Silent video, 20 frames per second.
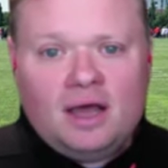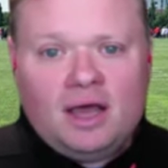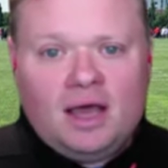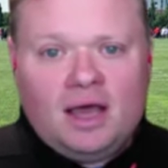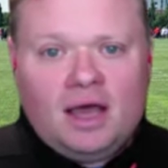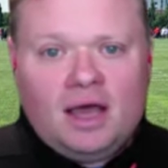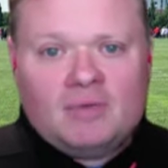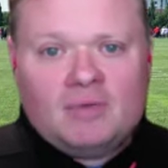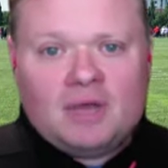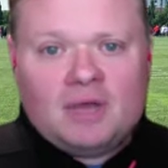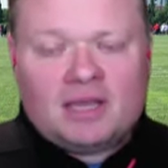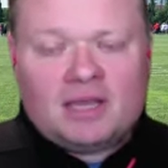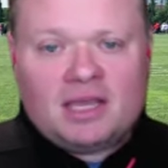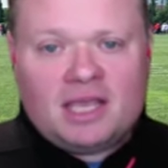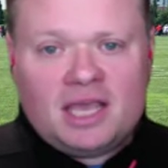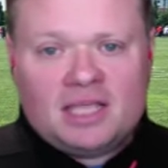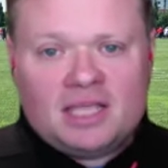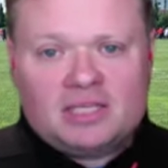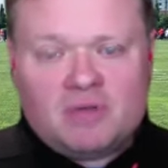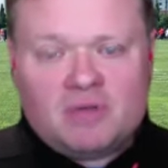I'm not going to
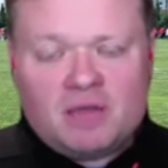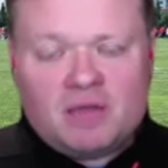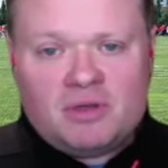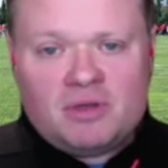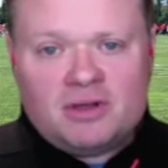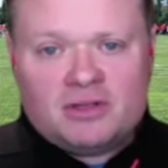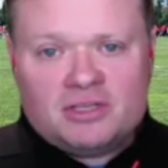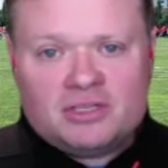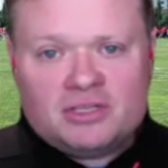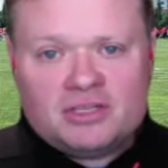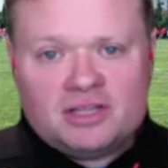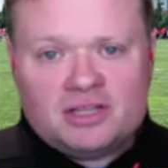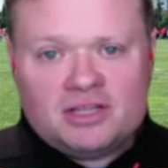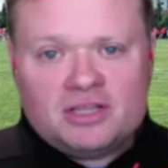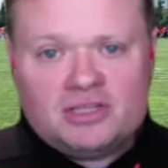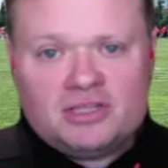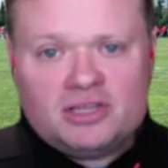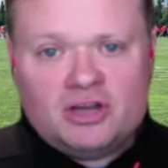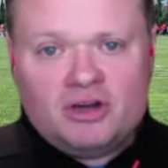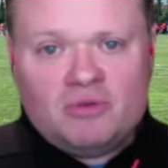cancel my appearances on this
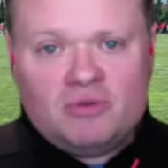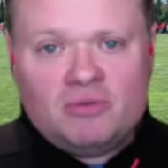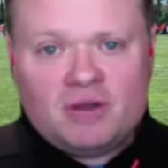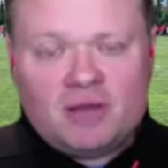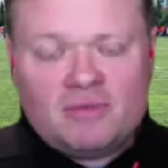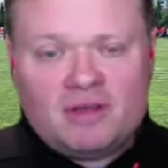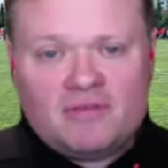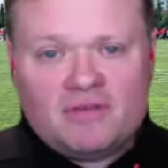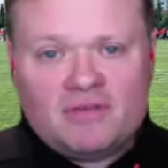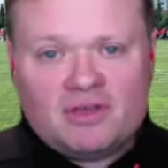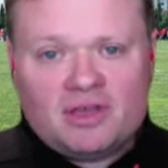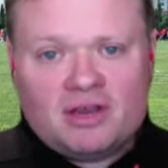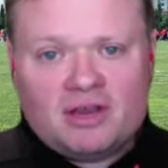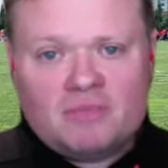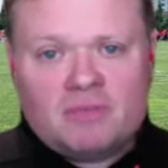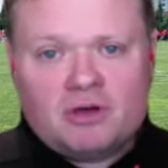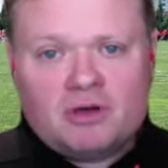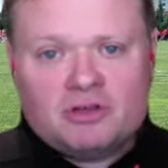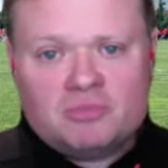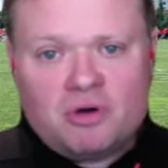show, but I'm definitely going to
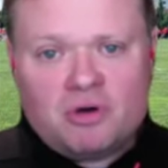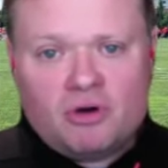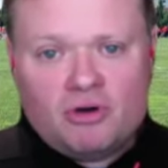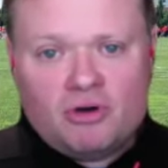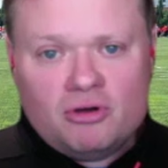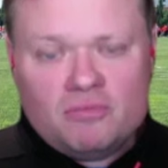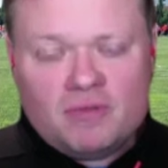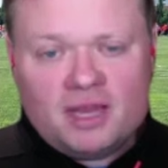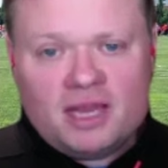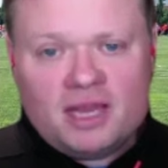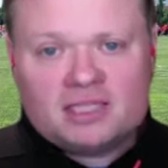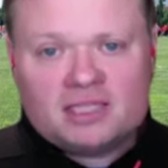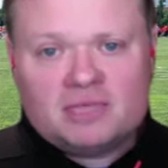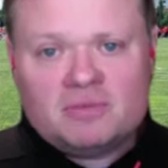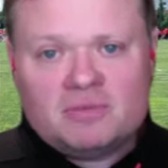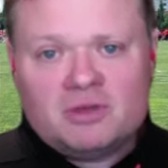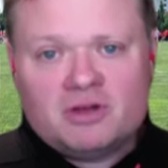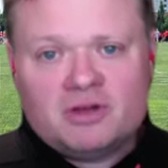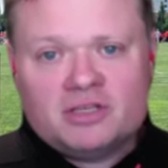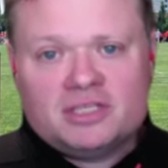postpone my next
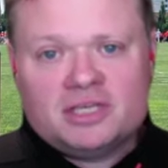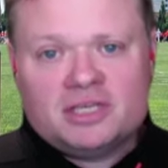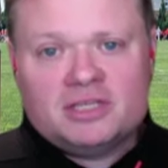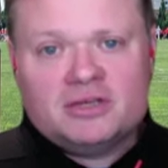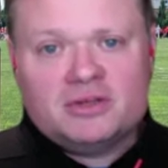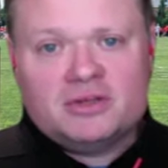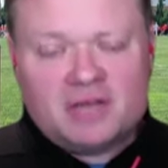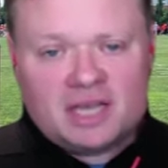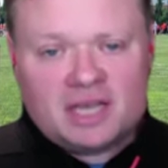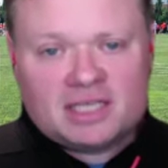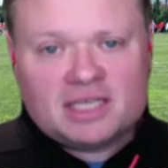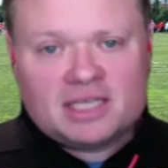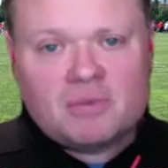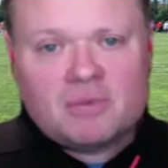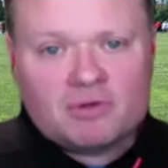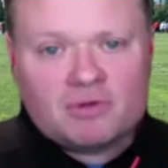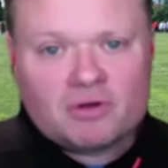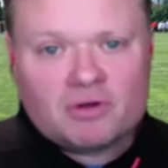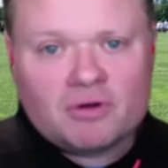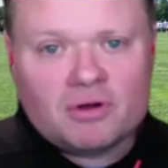appearance until the next time we
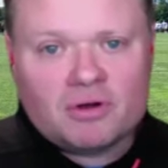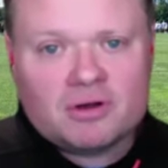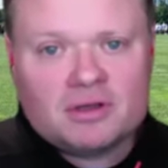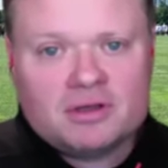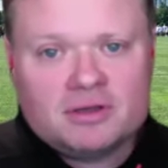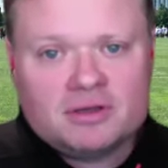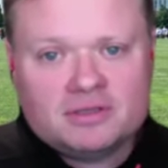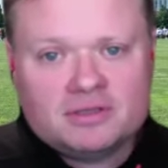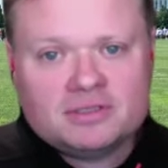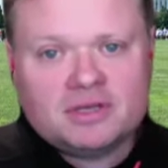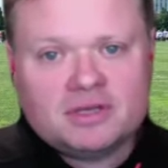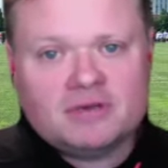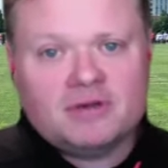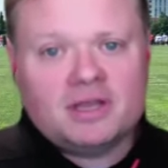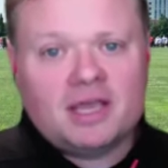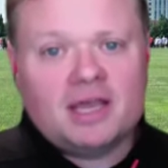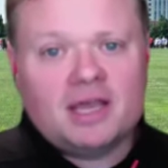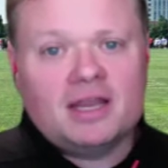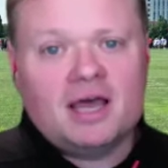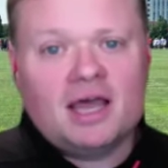record. So
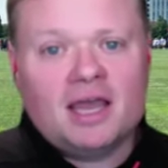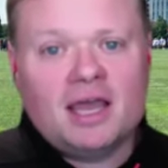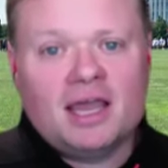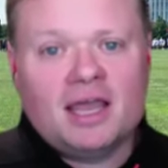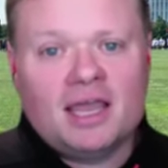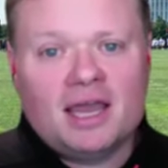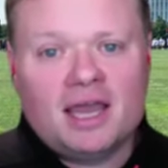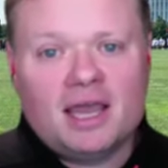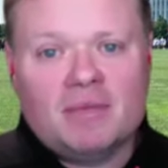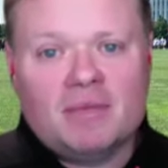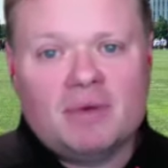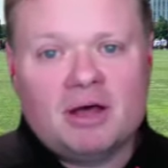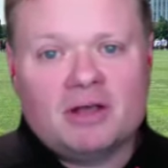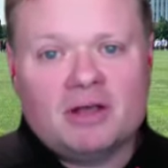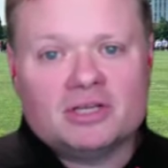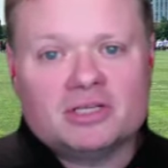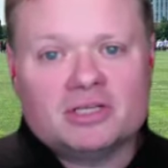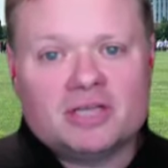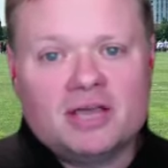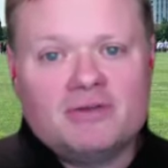again, I
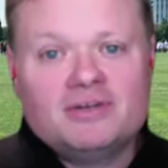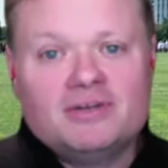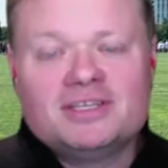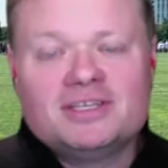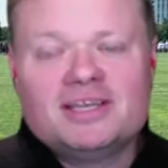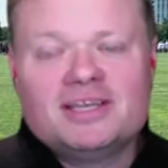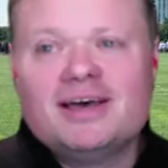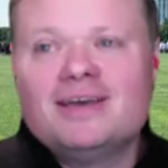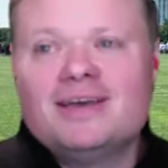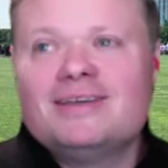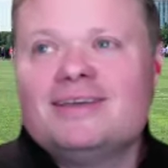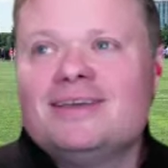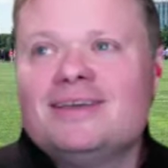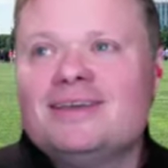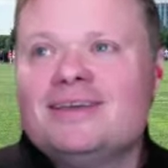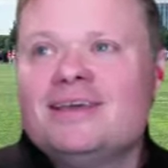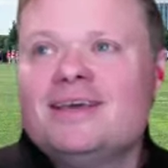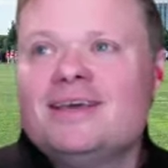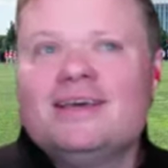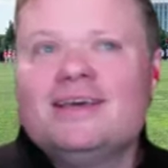apologize.
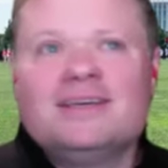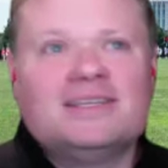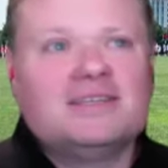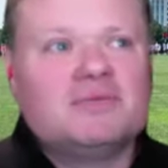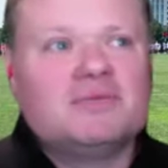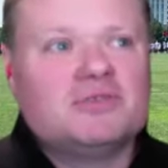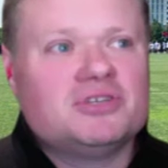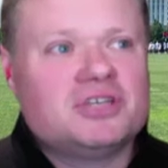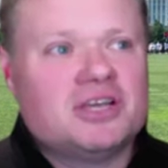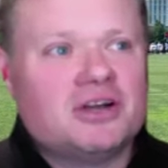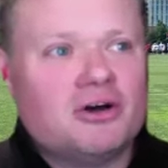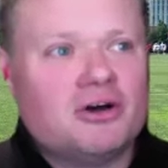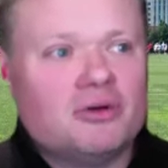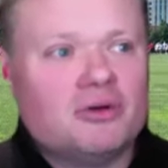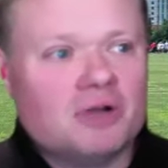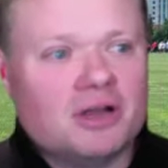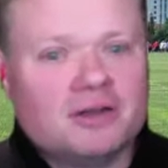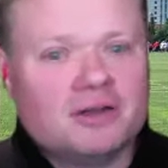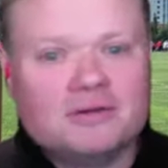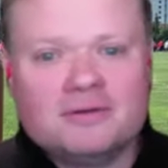Someone just hit a home
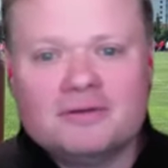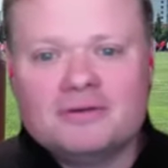run.